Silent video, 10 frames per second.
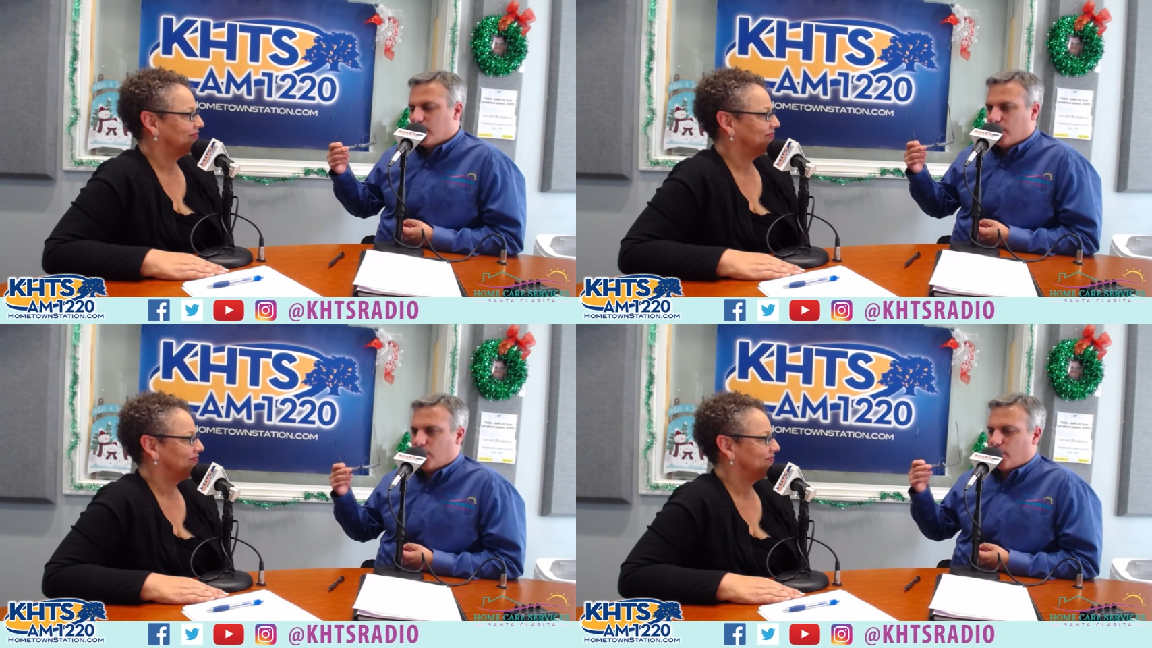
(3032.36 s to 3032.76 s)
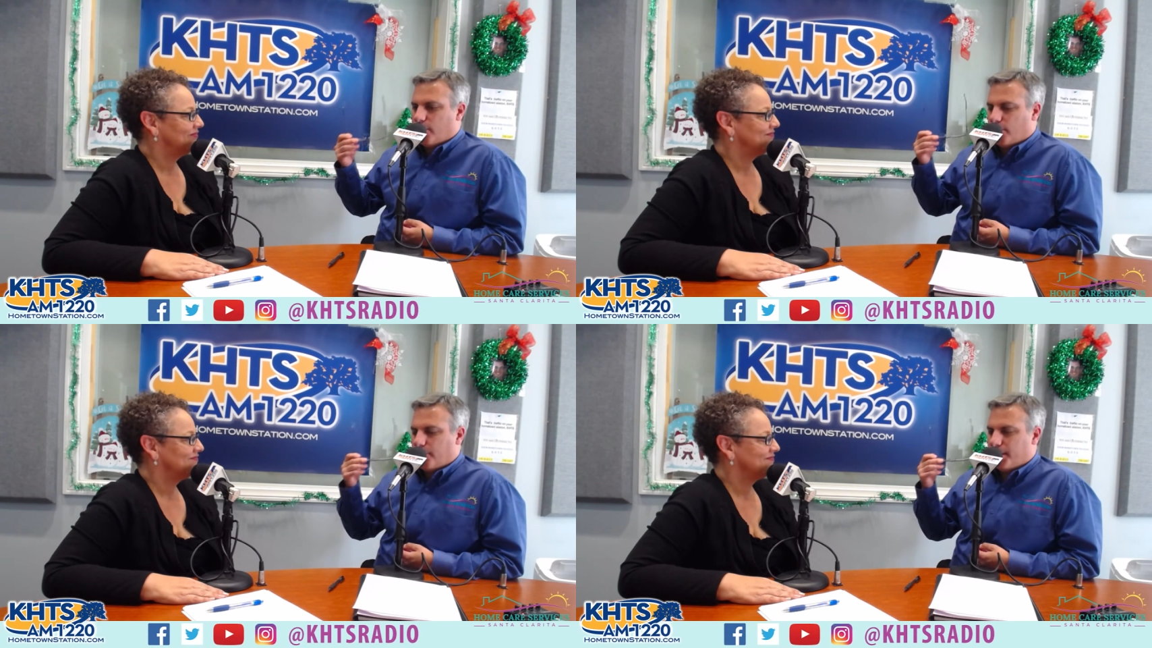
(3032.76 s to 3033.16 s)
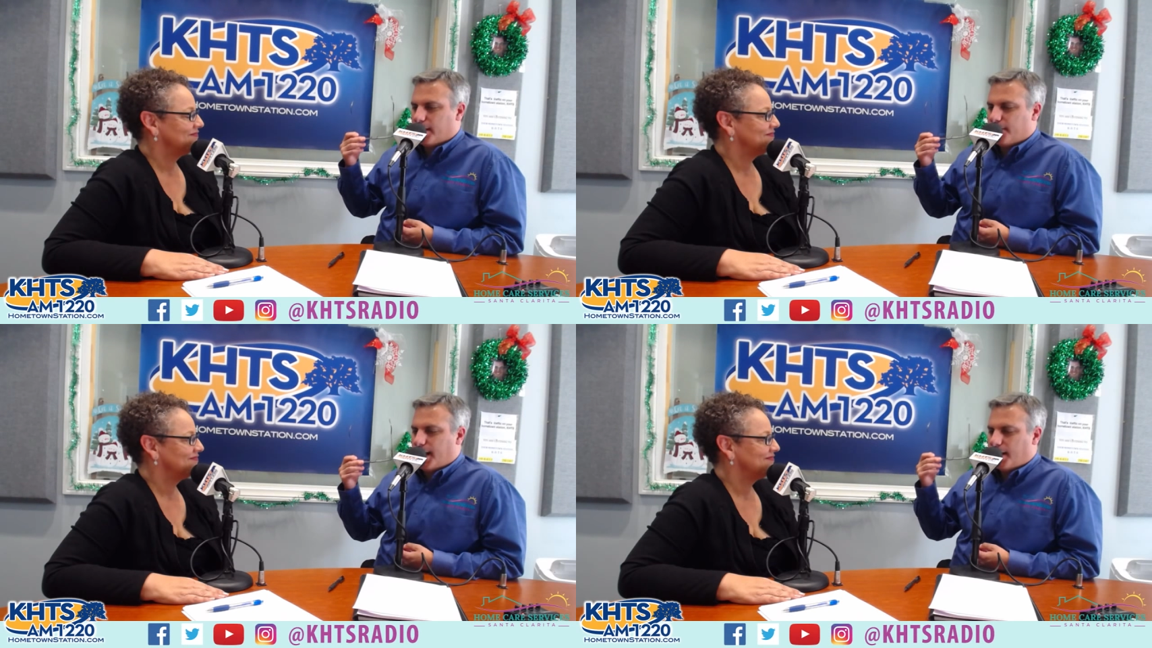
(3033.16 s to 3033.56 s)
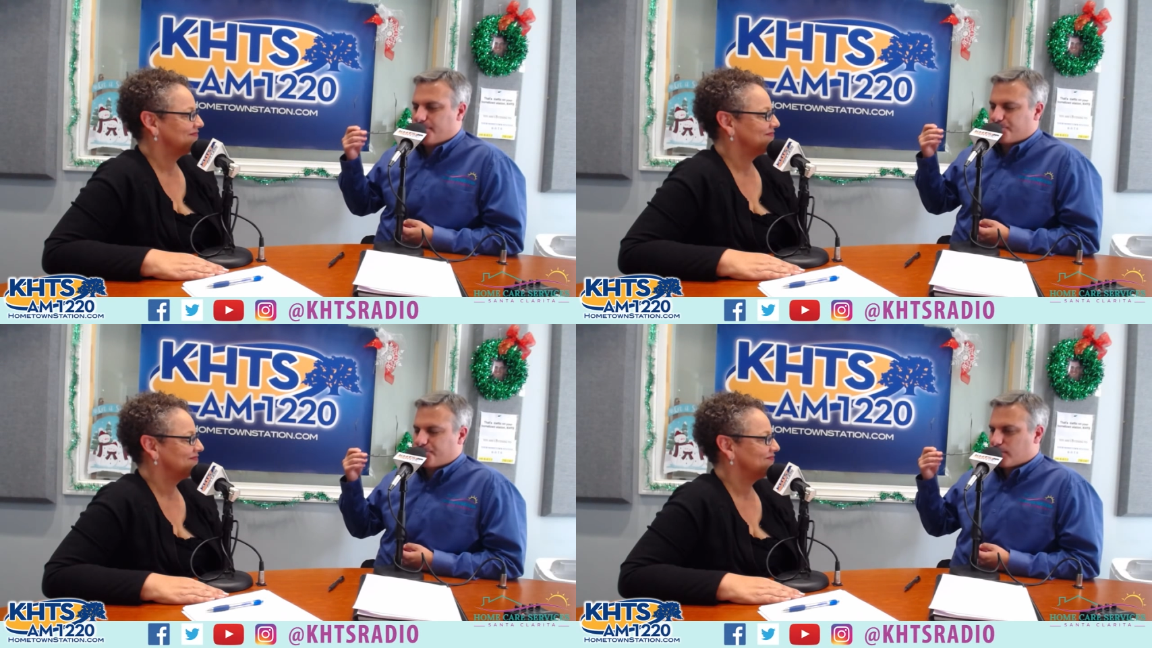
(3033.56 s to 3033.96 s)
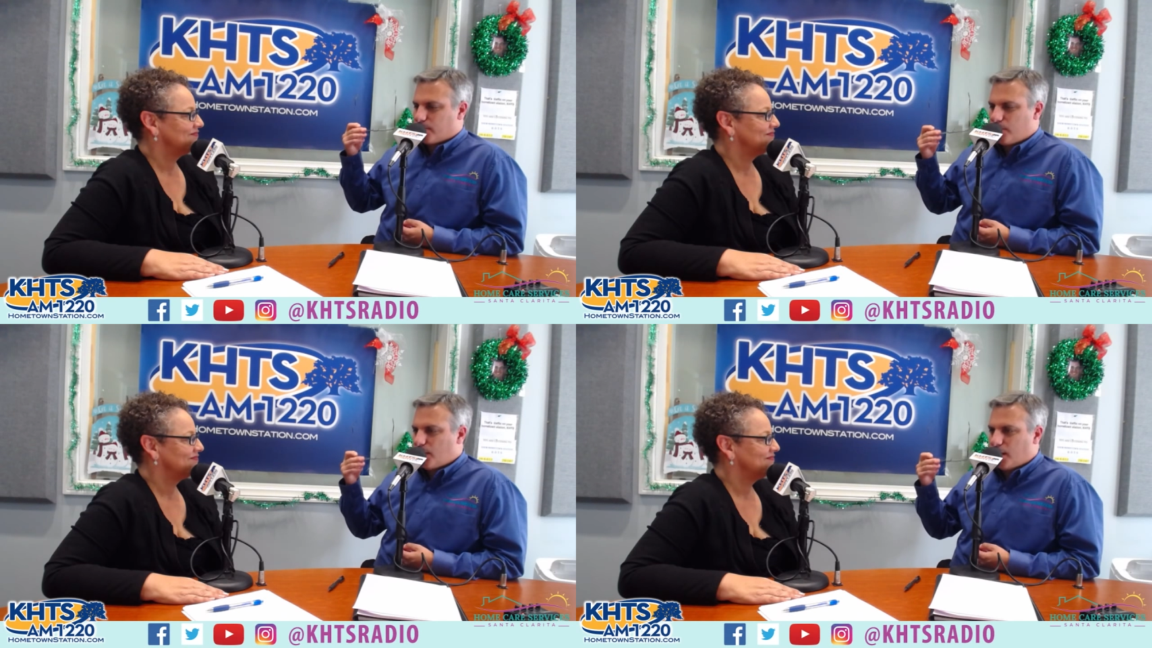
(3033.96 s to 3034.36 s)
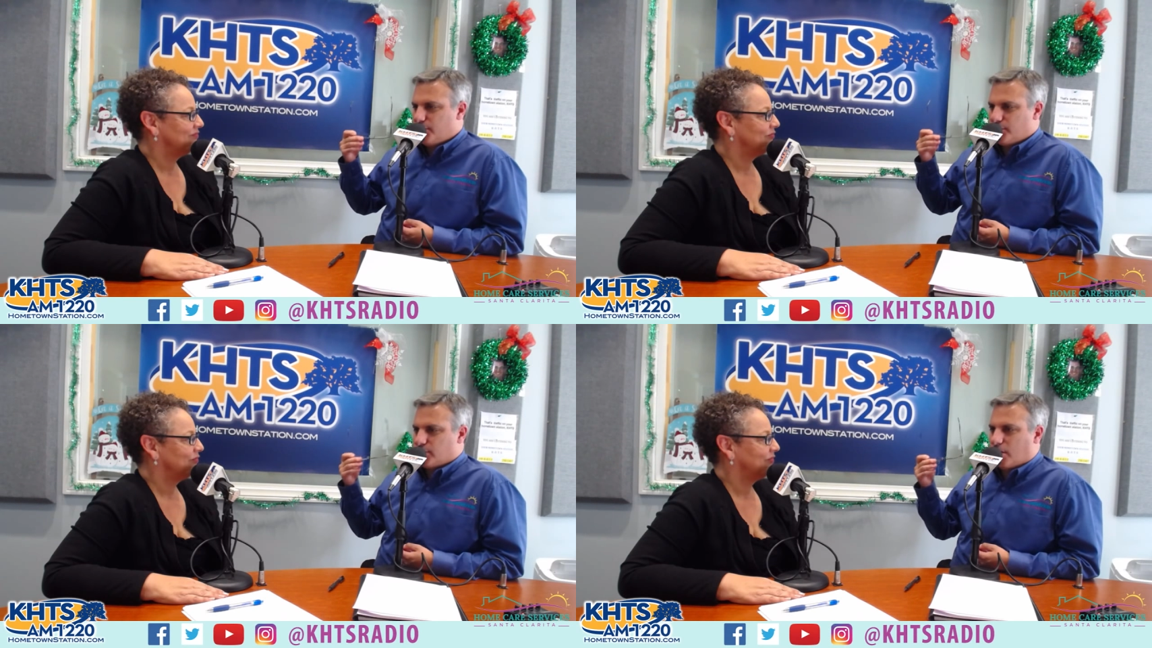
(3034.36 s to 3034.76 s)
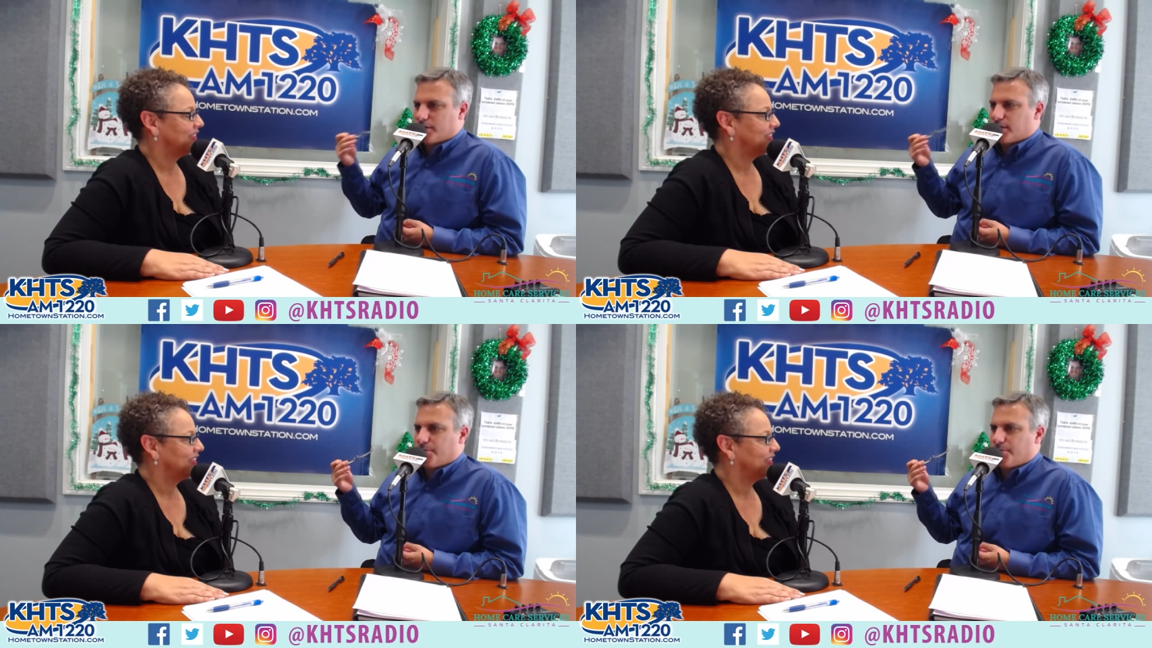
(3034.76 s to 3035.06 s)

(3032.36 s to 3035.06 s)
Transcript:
Speaker 1: or think that it's just always going to be